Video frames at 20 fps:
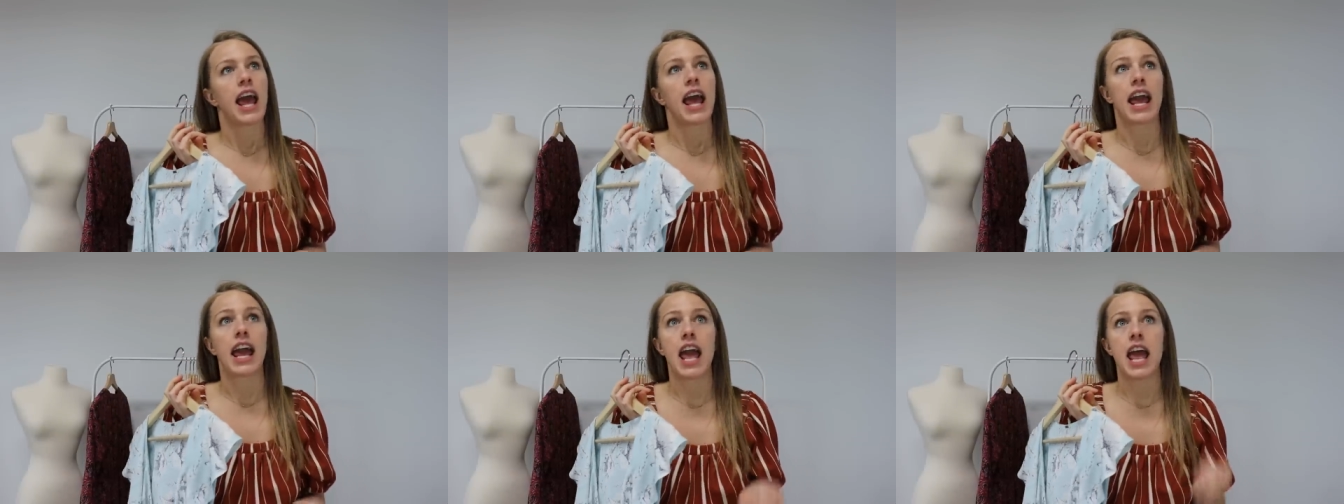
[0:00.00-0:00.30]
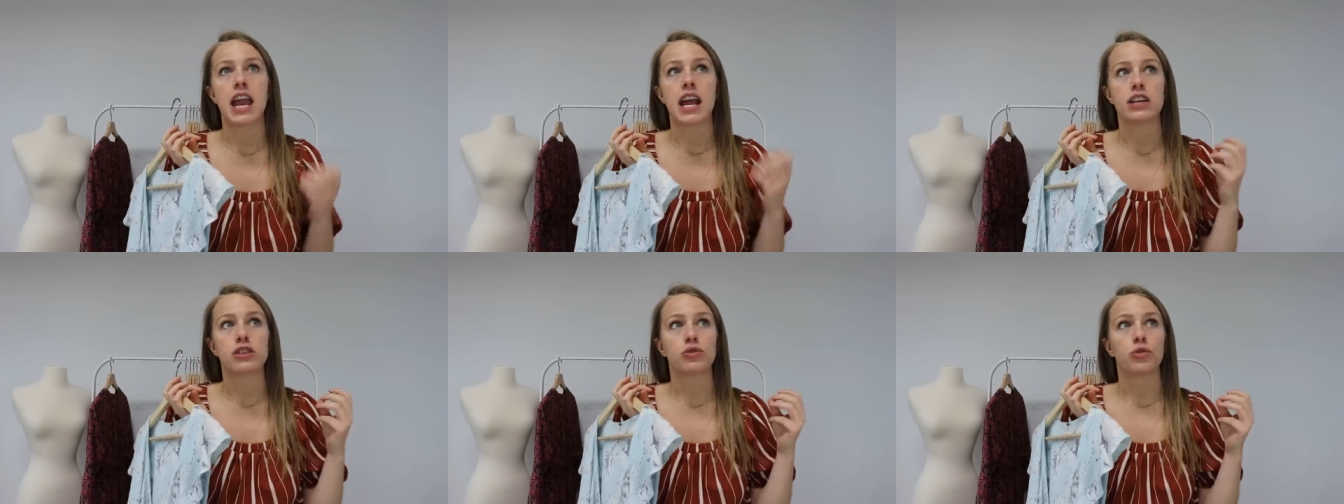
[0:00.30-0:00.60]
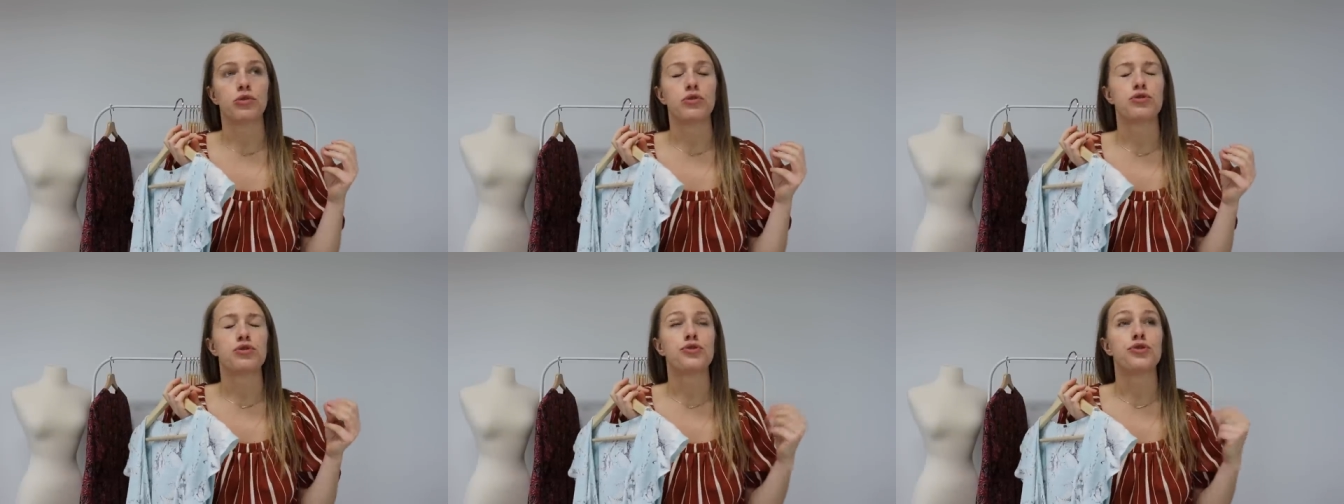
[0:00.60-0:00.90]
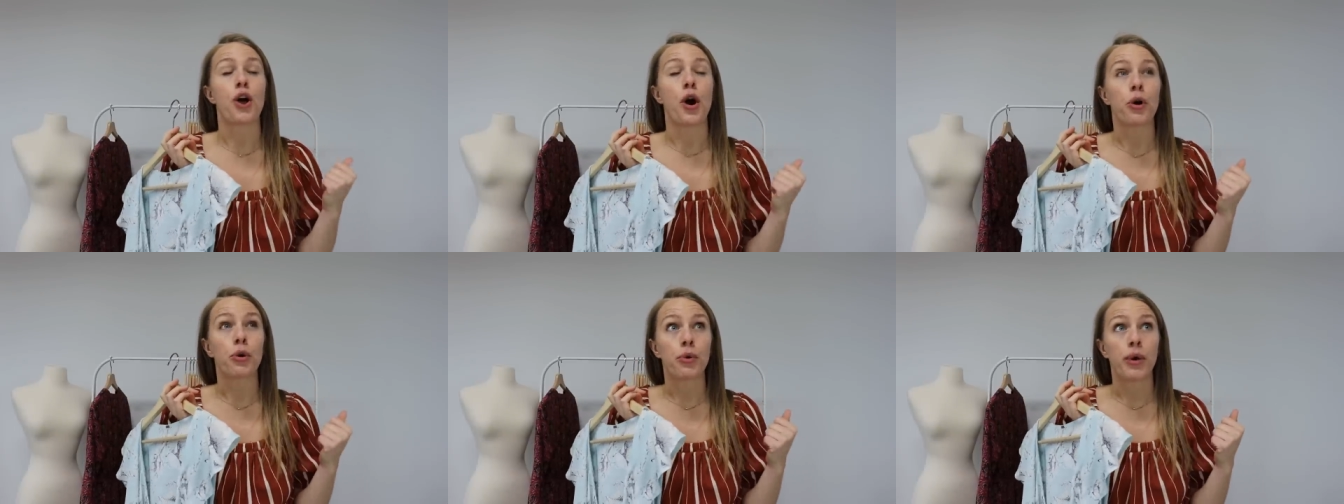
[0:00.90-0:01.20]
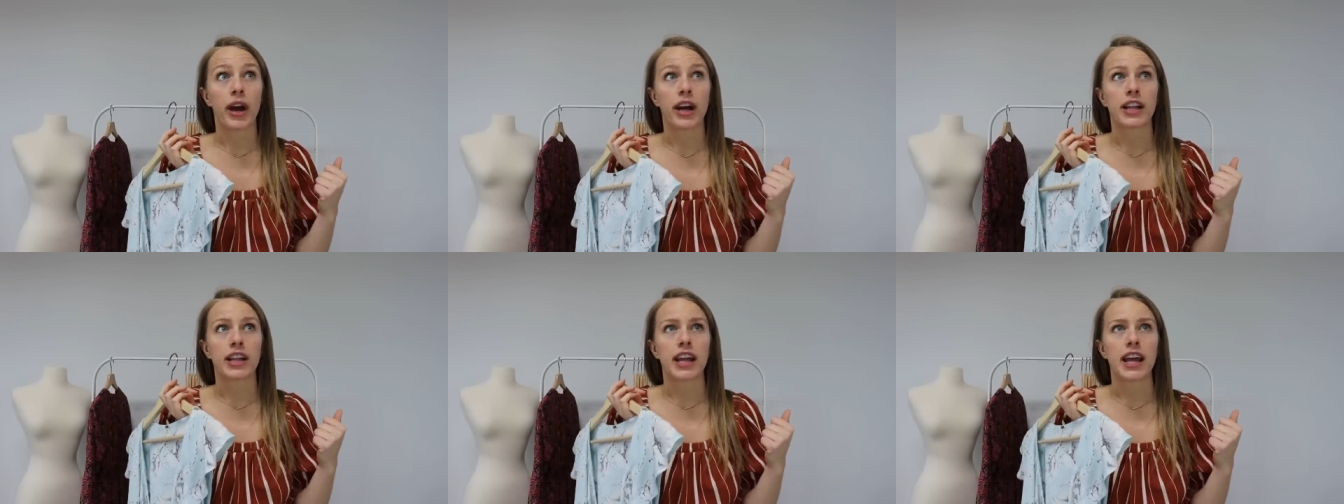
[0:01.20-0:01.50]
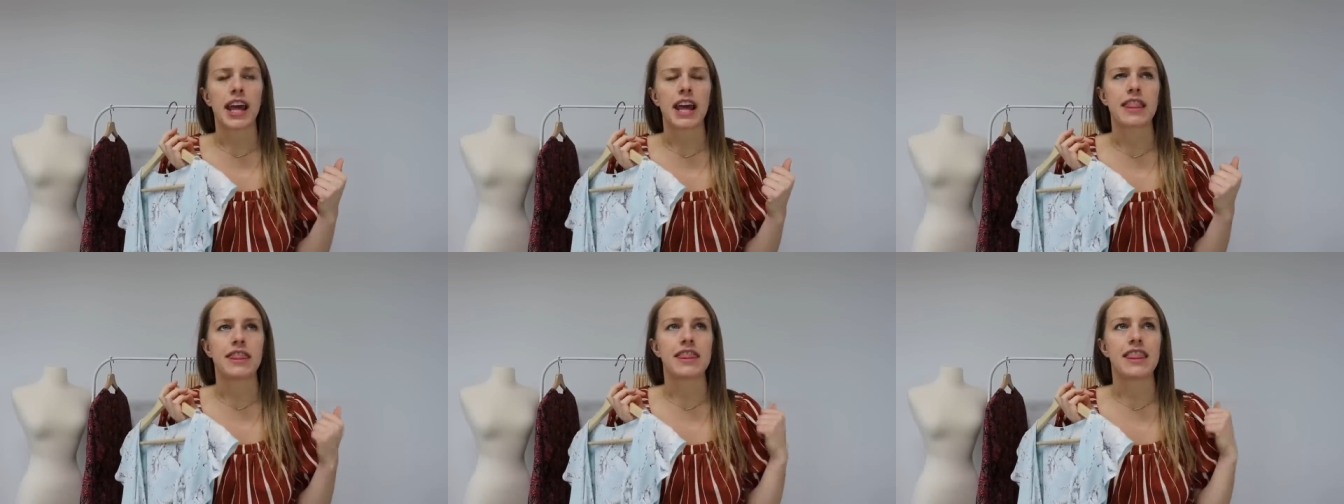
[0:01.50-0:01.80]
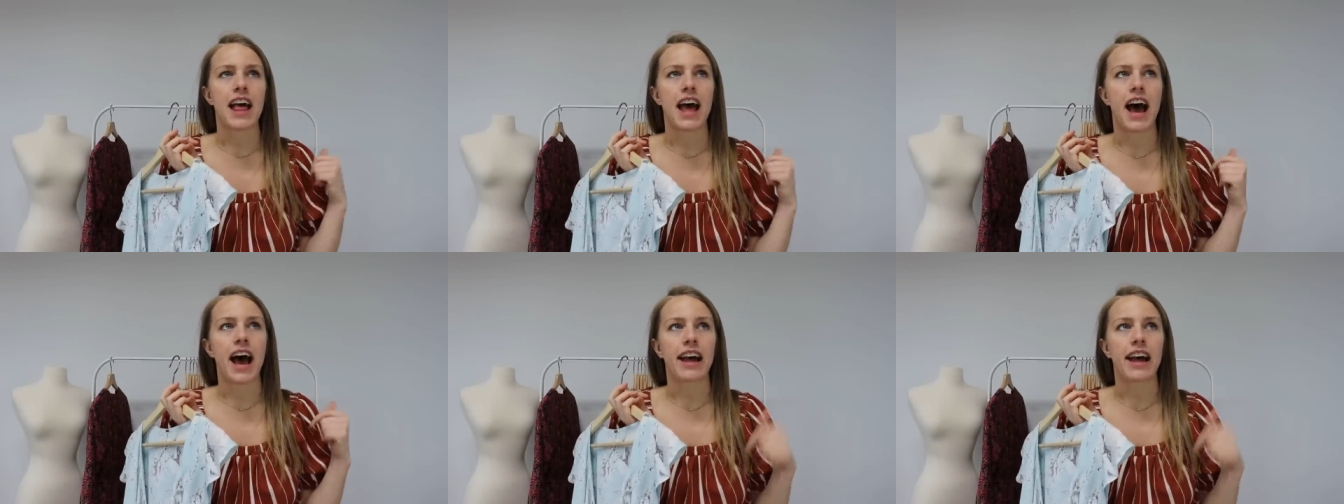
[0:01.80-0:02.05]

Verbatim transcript: and it sold so quickly.